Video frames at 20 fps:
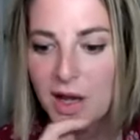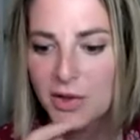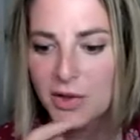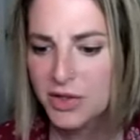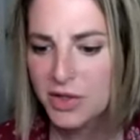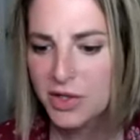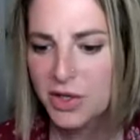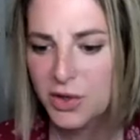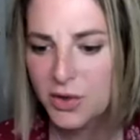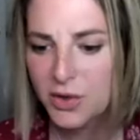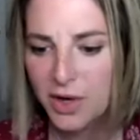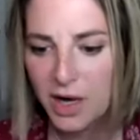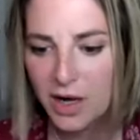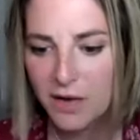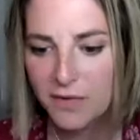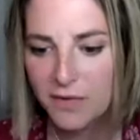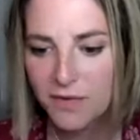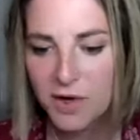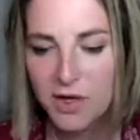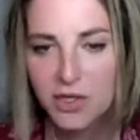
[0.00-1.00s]
Uh, there's a
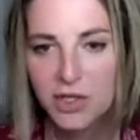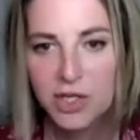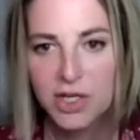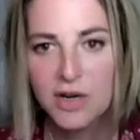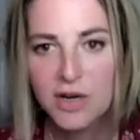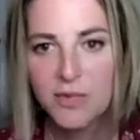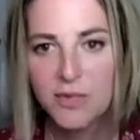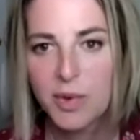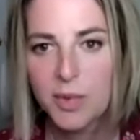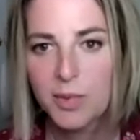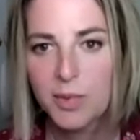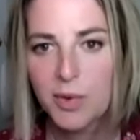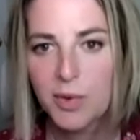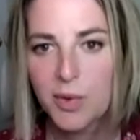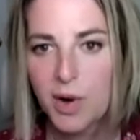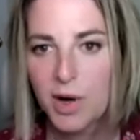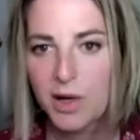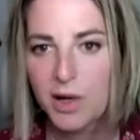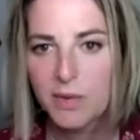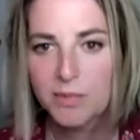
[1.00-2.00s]
Q&A function if people
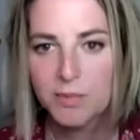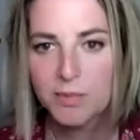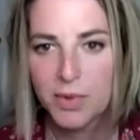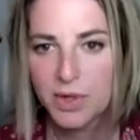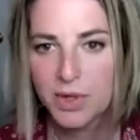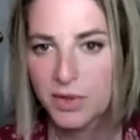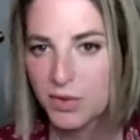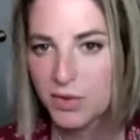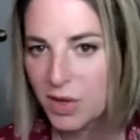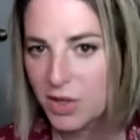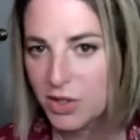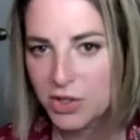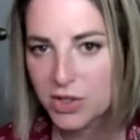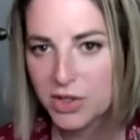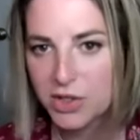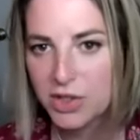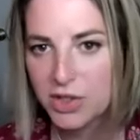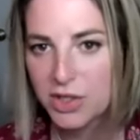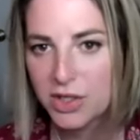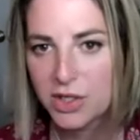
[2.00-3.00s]
want to put
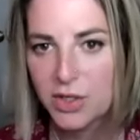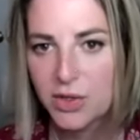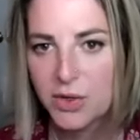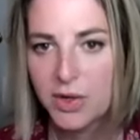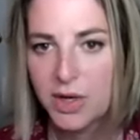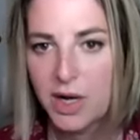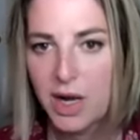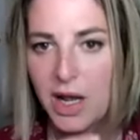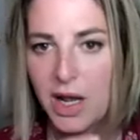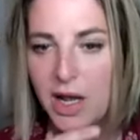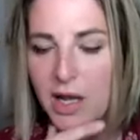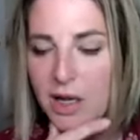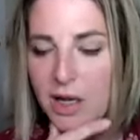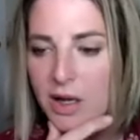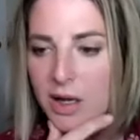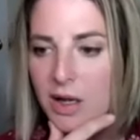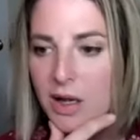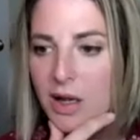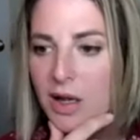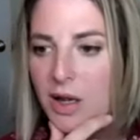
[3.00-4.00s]
questions in the
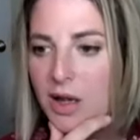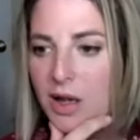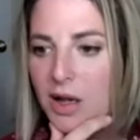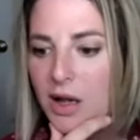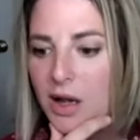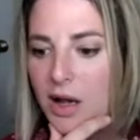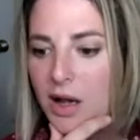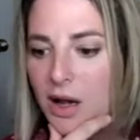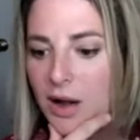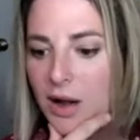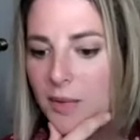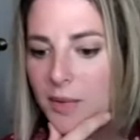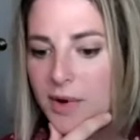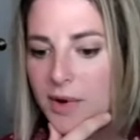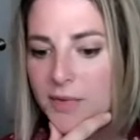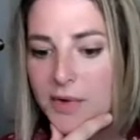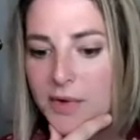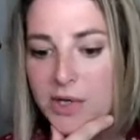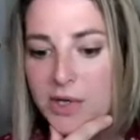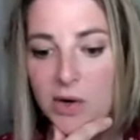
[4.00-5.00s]
Q&A. Um,
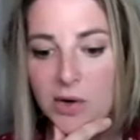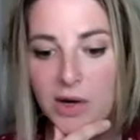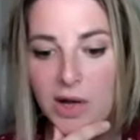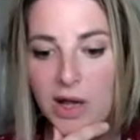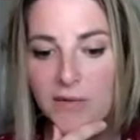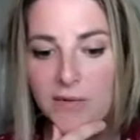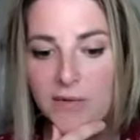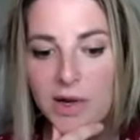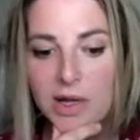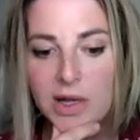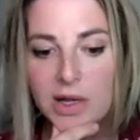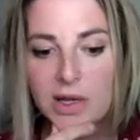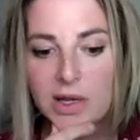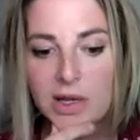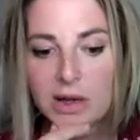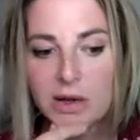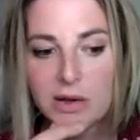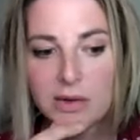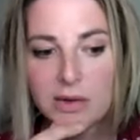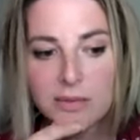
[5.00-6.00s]
and if we don't have any,
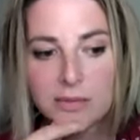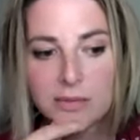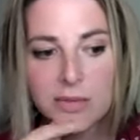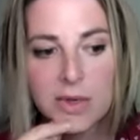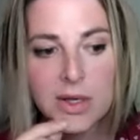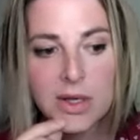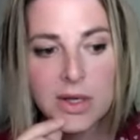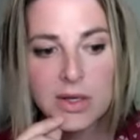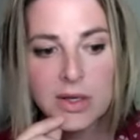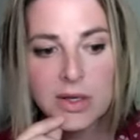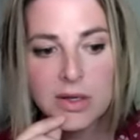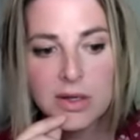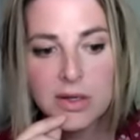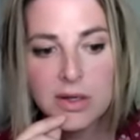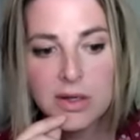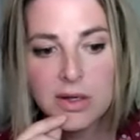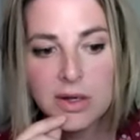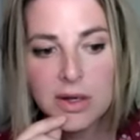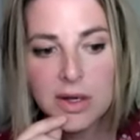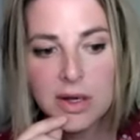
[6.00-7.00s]
um,
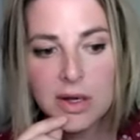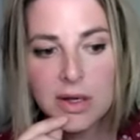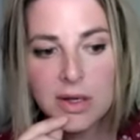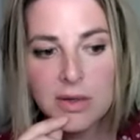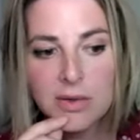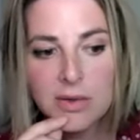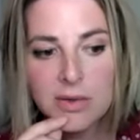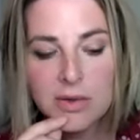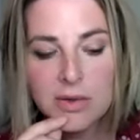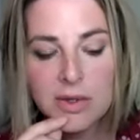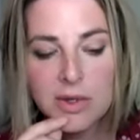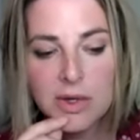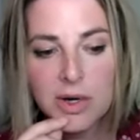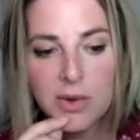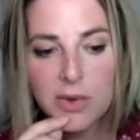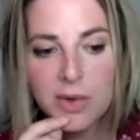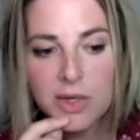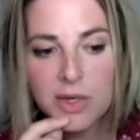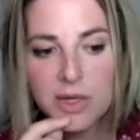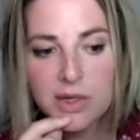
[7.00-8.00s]
uh, you
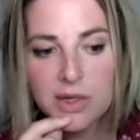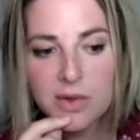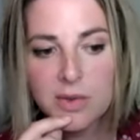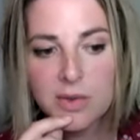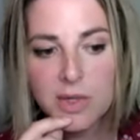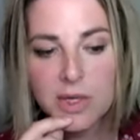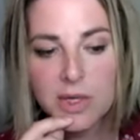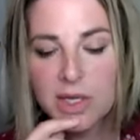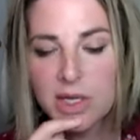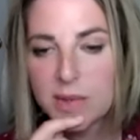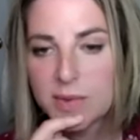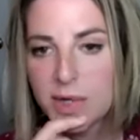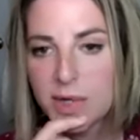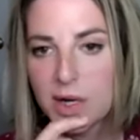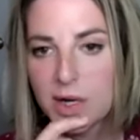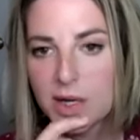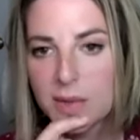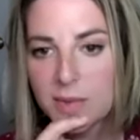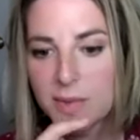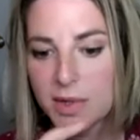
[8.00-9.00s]
know, we can we can keep
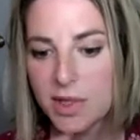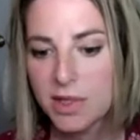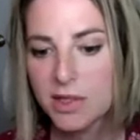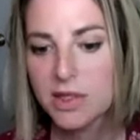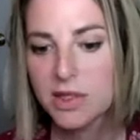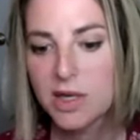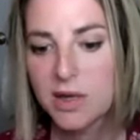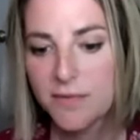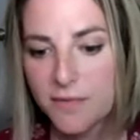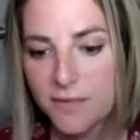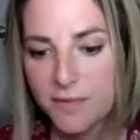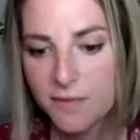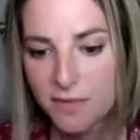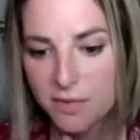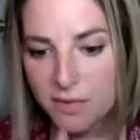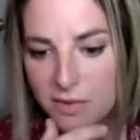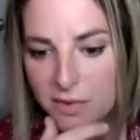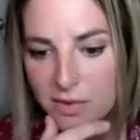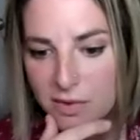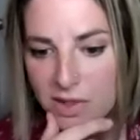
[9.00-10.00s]
talking, but let's see if
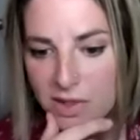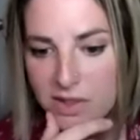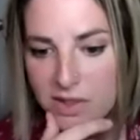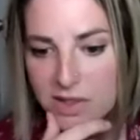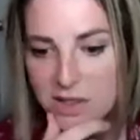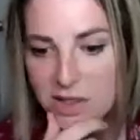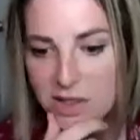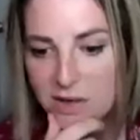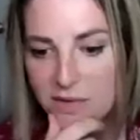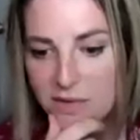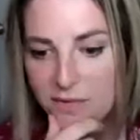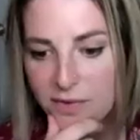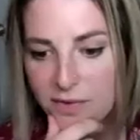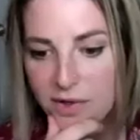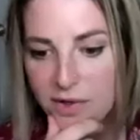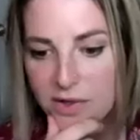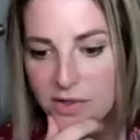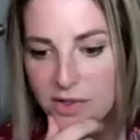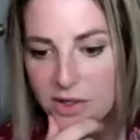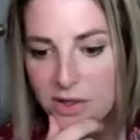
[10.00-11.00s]
let's see if
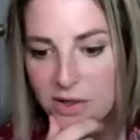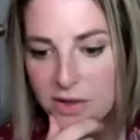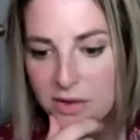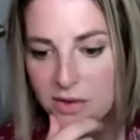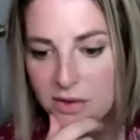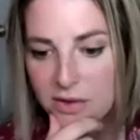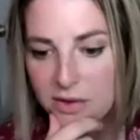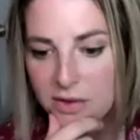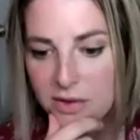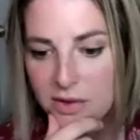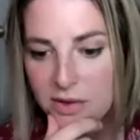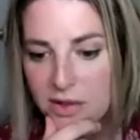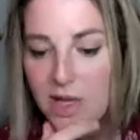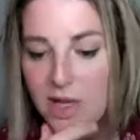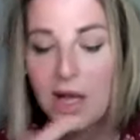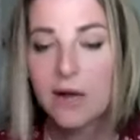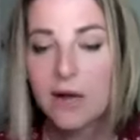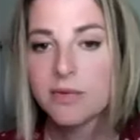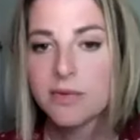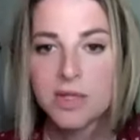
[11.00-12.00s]
there's a
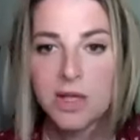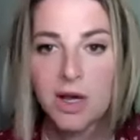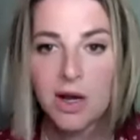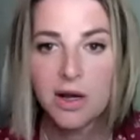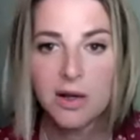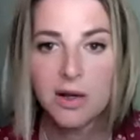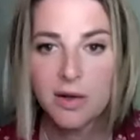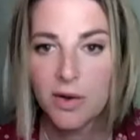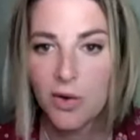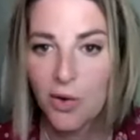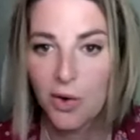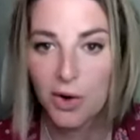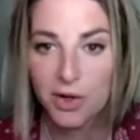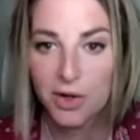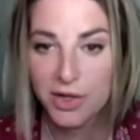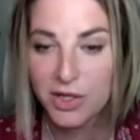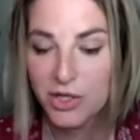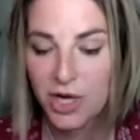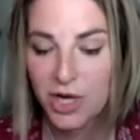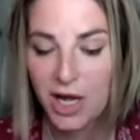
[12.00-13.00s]
yeah, sorry, or
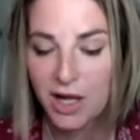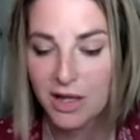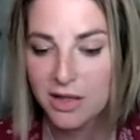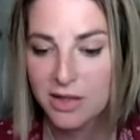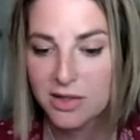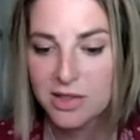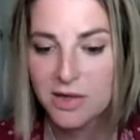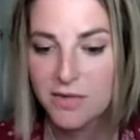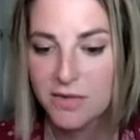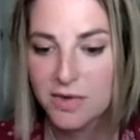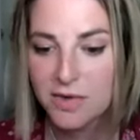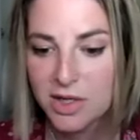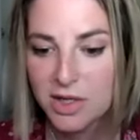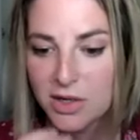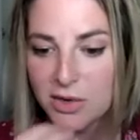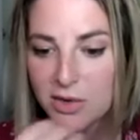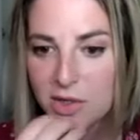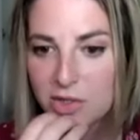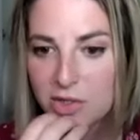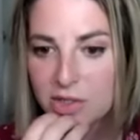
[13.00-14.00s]
in the chat. Let's see if there's
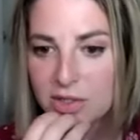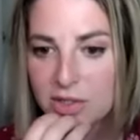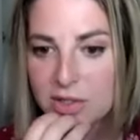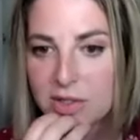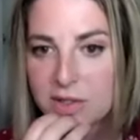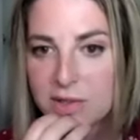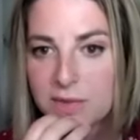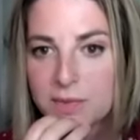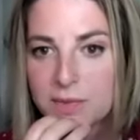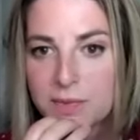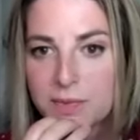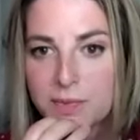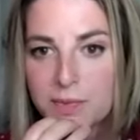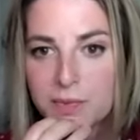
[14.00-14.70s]
any questions.